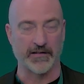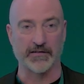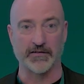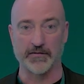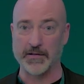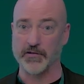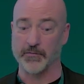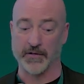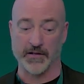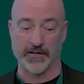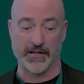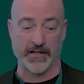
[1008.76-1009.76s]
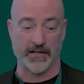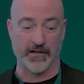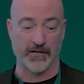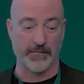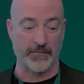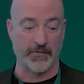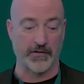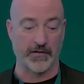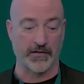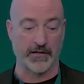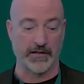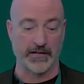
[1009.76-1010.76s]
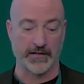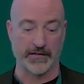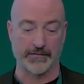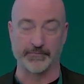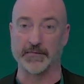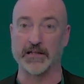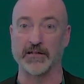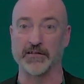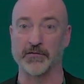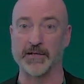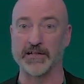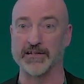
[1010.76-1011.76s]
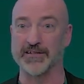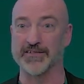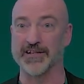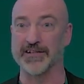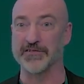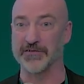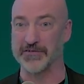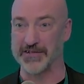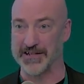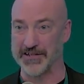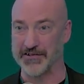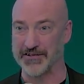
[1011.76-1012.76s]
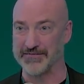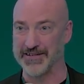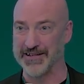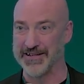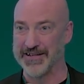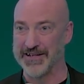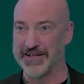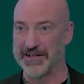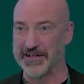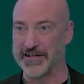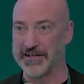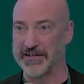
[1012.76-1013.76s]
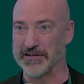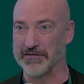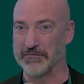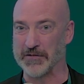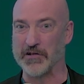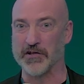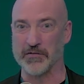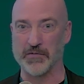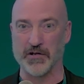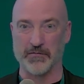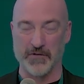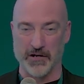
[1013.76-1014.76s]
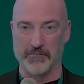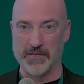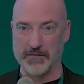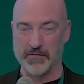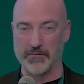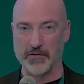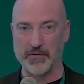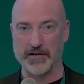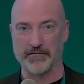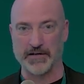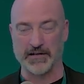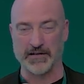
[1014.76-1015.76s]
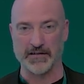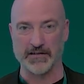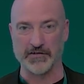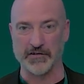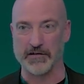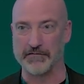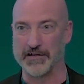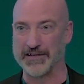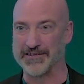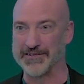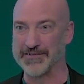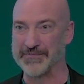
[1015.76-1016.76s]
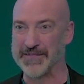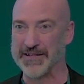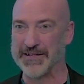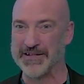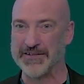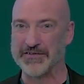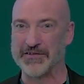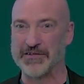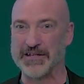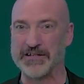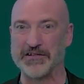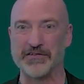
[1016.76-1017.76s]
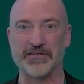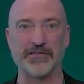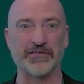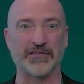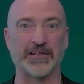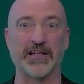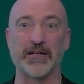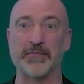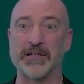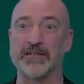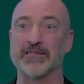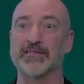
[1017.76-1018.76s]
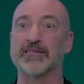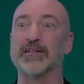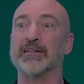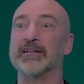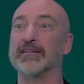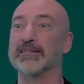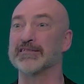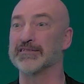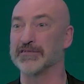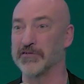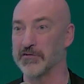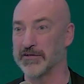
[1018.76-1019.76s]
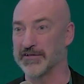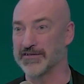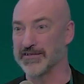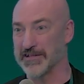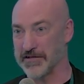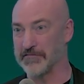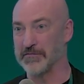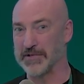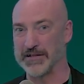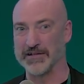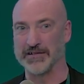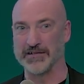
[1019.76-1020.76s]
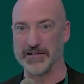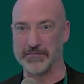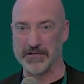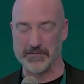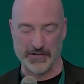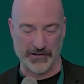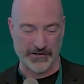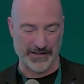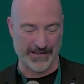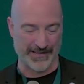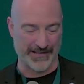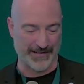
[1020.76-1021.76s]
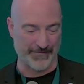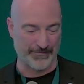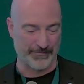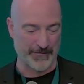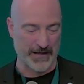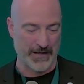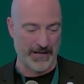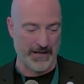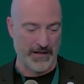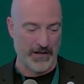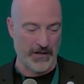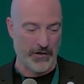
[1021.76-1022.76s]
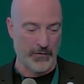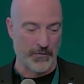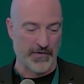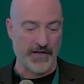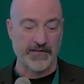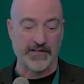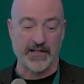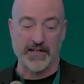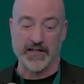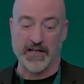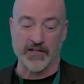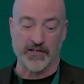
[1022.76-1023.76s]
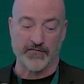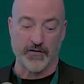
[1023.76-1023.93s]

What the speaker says: especially want to thank our member, Lithuania Design Association. And we call them our member, but quite frankly, these are our friends. So thank you to those that are Gediminas, Algirdas, Jonas. Thank you for being here. Deeply appreciate that. Without the dedication of our